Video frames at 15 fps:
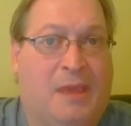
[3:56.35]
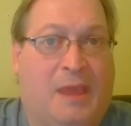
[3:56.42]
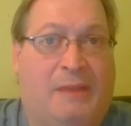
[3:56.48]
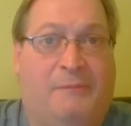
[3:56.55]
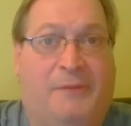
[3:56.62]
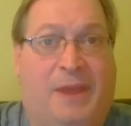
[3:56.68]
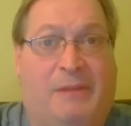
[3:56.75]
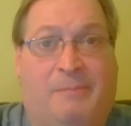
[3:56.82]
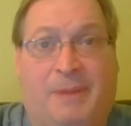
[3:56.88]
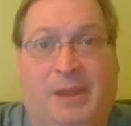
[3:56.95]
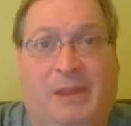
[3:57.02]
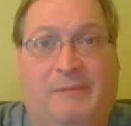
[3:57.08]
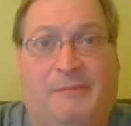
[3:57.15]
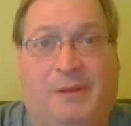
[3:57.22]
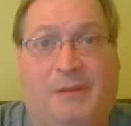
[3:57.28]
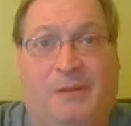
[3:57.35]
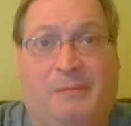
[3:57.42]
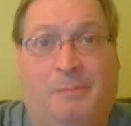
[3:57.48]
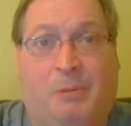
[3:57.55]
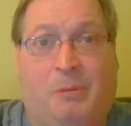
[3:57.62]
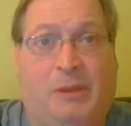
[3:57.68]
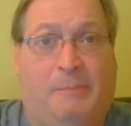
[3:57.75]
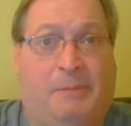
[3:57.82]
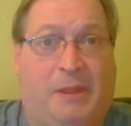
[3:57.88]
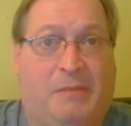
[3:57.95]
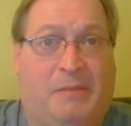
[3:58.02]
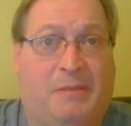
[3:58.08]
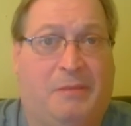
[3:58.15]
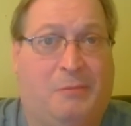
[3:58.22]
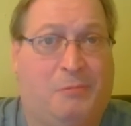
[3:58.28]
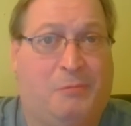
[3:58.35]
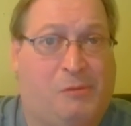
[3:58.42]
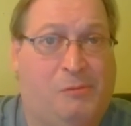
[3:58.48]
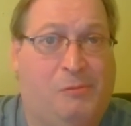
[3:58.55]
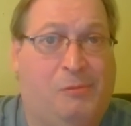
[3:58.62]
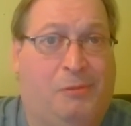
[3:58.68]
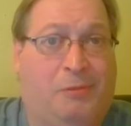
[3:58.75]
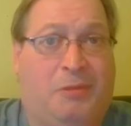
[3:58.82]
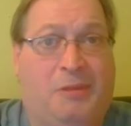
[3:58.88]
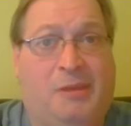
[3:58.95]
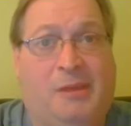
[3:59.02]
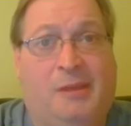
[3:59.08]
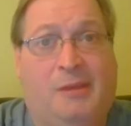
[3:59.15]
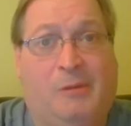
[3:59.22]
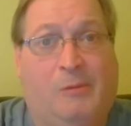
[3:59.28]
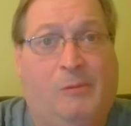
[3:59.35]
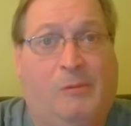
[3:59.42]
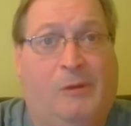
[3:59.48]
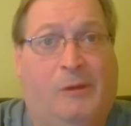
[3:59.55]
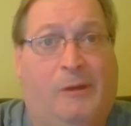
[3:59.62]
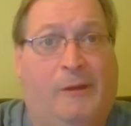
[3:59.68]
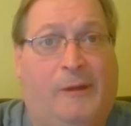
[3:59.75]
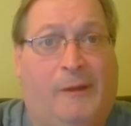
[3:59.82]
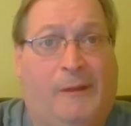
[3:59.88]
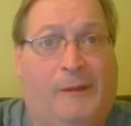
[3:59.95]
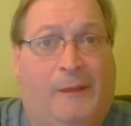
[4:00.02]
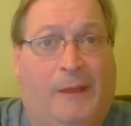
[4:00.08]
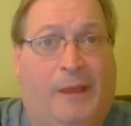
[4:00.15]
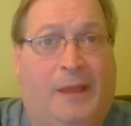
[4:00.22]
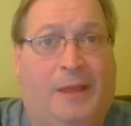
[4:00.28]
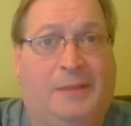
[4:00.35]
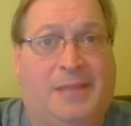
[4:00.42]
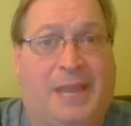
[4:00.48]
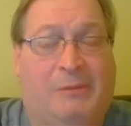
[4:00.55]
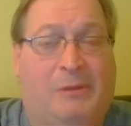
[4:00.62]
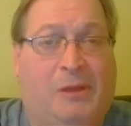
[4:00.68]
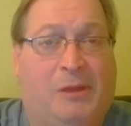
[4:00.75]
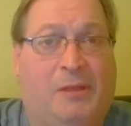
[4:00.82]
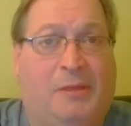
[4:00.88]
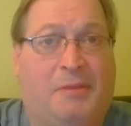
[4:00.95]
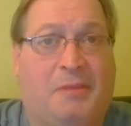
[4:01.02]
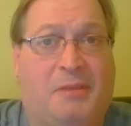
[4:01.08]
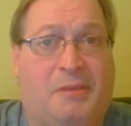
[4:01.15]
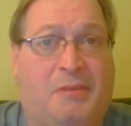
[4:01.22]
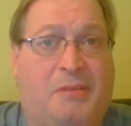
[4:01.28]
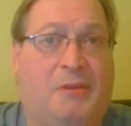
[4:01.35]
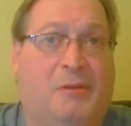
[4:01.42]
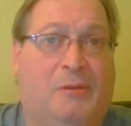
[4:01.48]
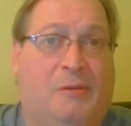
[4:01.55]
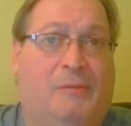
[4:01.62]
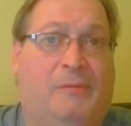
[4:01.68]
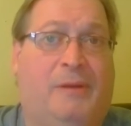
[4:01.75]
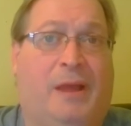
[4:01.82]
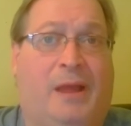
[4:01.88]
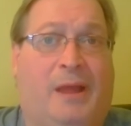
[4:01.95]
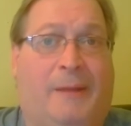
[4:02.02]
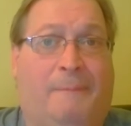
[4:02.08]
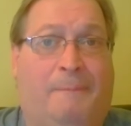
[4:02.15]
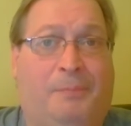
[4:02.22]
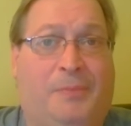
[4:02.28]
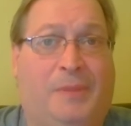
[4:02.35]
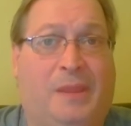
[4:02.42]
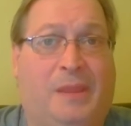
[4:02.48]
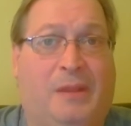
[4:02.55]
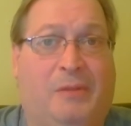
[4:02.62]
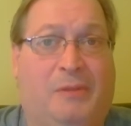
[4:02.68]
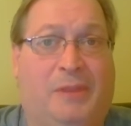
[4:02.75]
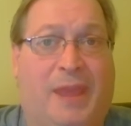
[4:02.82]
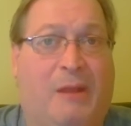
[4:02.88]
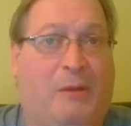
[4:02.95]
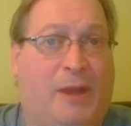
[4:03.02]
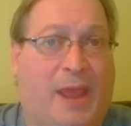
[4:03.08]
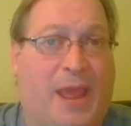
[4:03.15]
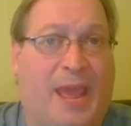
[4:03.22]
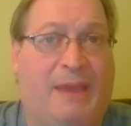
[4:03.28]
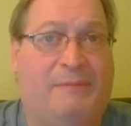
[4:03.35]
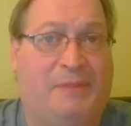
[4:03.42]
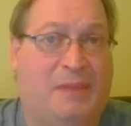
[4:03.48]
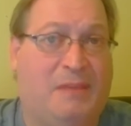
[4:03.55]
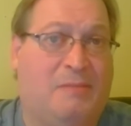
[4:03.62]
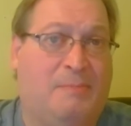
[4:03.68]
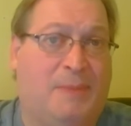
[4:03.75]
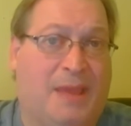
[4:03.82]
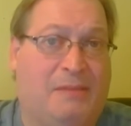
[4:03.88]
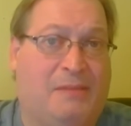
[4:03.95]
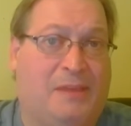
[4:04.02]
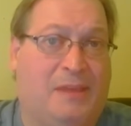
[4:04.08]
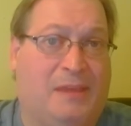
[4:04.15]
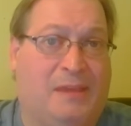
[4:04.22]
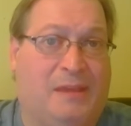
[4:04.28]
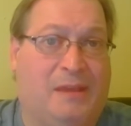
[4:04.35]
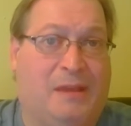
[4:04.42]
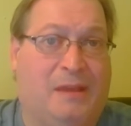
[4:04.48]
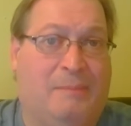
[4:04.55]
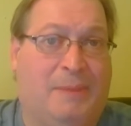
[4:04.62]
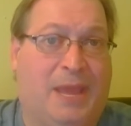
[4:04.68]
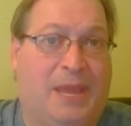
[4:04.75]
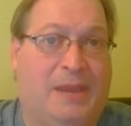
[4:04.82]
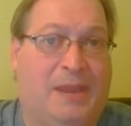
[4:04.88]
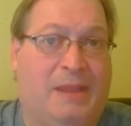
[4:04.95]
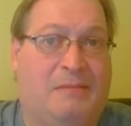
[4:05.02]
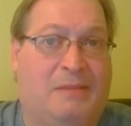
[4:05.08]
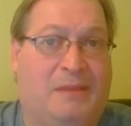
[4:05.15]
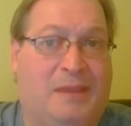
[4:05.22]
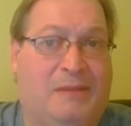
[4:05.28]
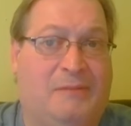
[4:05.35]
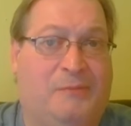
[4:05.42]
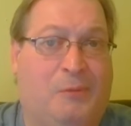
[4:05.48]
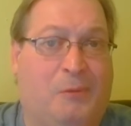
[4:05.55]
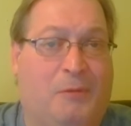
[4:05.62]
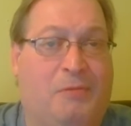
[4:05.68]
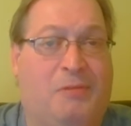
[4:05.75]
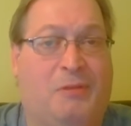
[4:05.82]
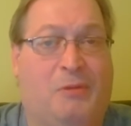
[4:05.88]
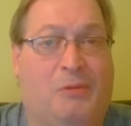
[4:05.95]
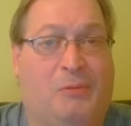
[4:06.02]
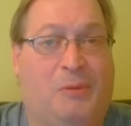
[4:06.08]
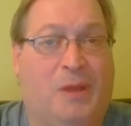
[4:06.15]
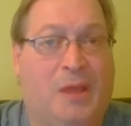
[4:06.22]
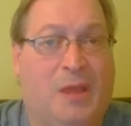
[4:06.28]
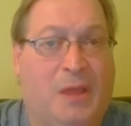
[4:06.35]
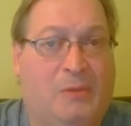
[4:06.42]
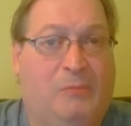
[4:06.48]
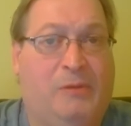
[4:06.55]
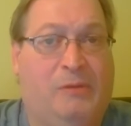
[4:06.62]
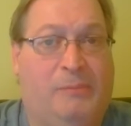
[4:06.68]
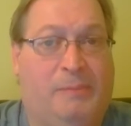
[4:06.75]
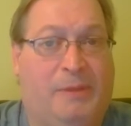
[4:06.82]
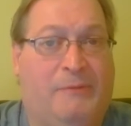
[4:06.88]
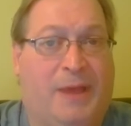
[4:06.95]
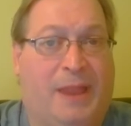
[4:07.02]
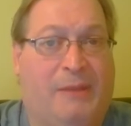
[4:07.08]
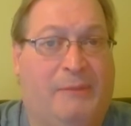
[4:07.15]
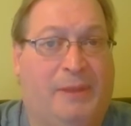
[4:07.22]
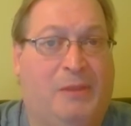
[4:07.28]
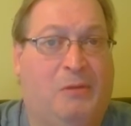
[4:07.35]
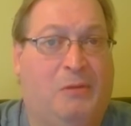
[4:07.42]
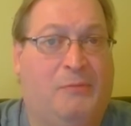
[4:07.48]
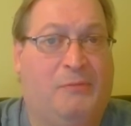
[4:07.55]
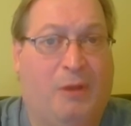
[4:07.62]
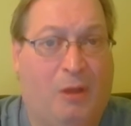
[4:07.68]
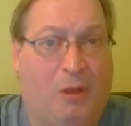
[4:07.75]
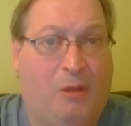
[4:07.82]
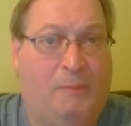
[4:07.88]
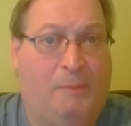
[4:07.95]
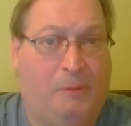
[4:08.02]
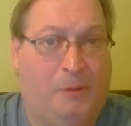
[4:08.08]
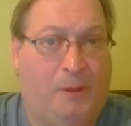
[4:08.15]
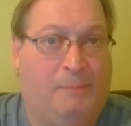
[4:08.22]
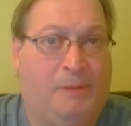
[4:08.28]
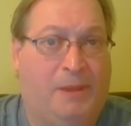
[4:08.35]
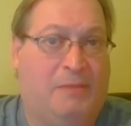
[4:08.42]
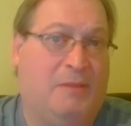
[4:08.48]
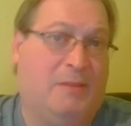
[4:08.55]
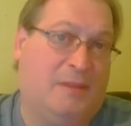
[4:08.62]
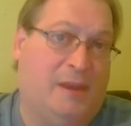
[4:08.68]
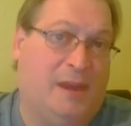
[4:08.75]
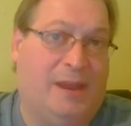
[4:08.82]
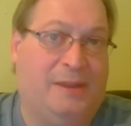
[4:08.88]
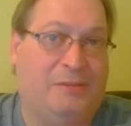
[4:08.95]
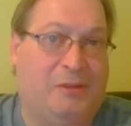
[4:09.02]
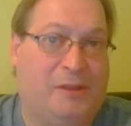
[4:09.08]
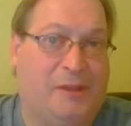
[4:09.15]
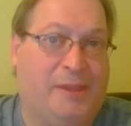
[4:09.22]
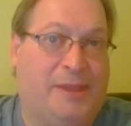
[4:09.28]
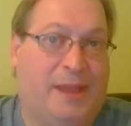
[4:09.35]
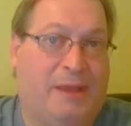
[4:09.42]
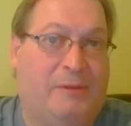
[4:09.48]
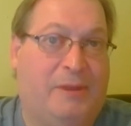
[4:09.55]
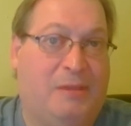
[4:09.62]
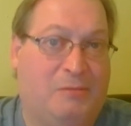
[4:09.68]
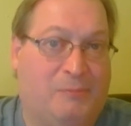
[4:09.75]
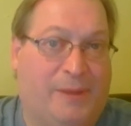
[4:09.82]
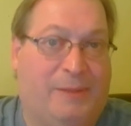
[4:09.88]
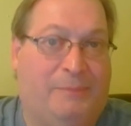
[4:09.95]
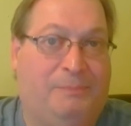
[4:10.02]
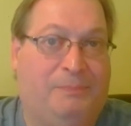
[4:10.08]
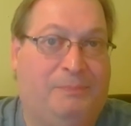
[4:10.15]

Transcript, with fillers: And in fact, many of our polling places are schools or uh, town halls. So, um, you know, they already have these masking uh, mandates in force. So we'll be following those for all polling places in Onondaga County as well.